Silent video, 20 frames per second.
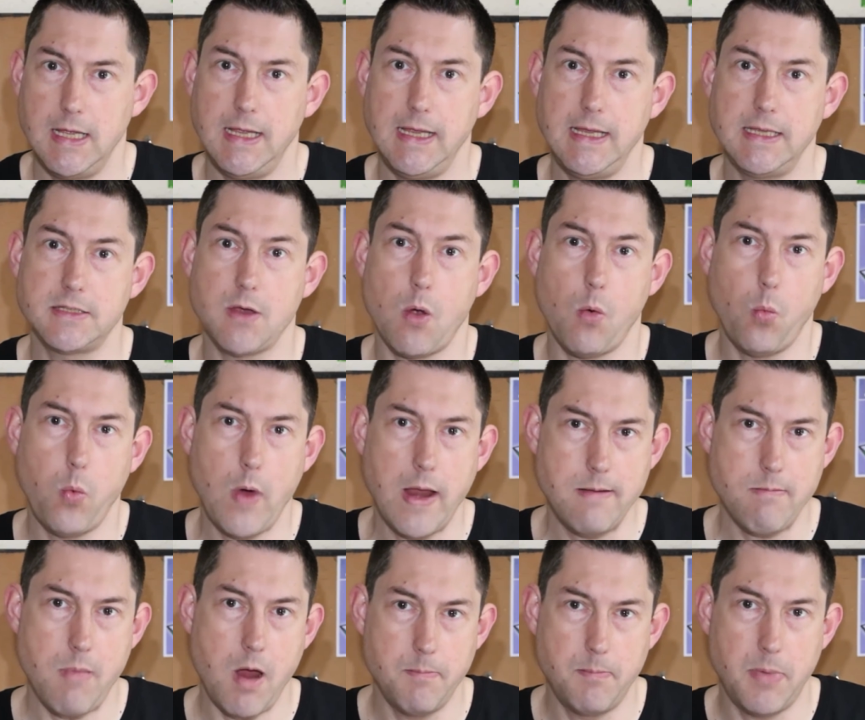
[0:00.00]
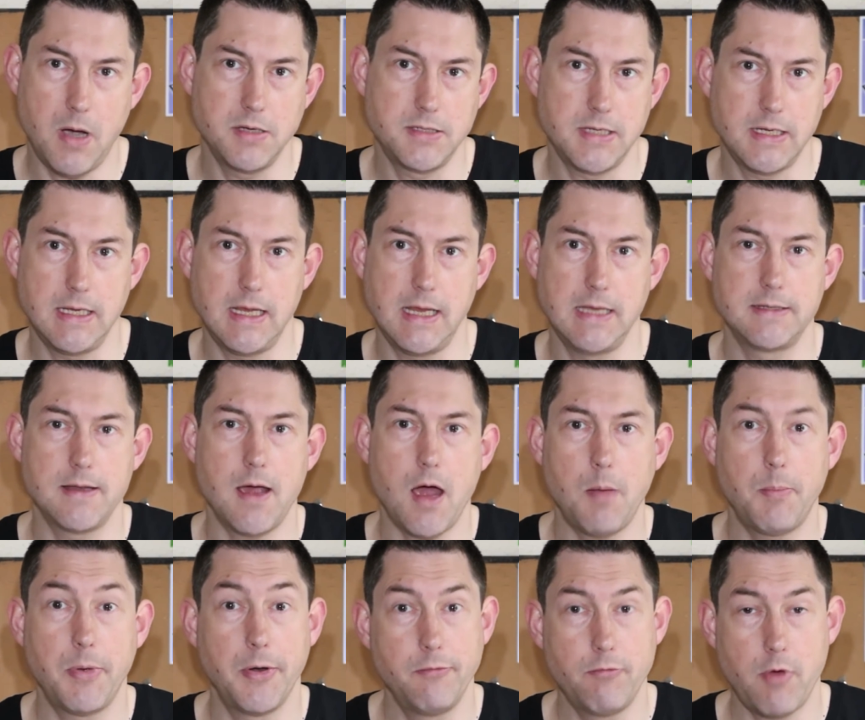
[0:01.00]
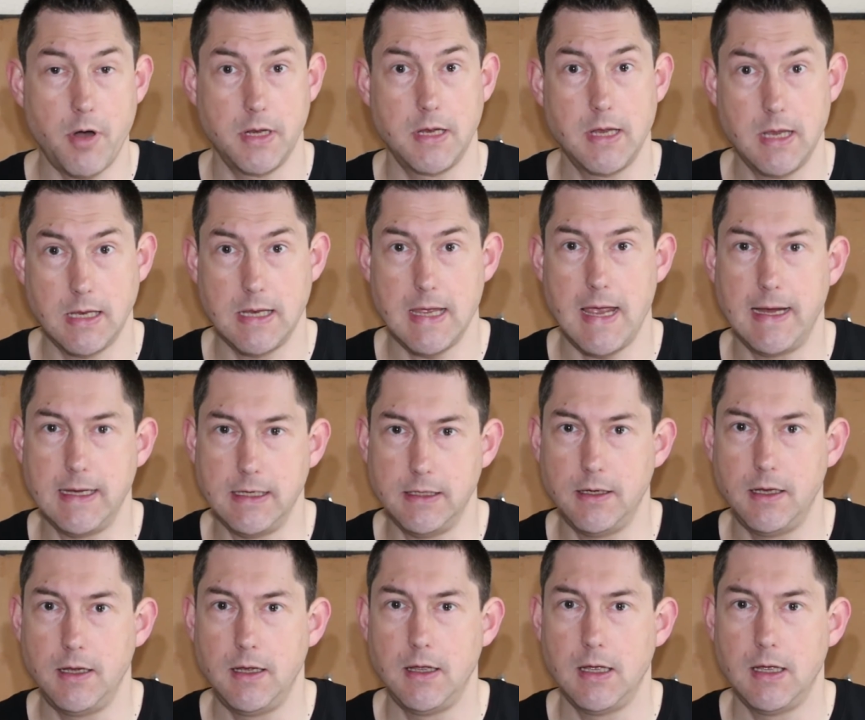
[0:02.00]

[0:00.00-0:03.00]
is when my buddy is up and running again,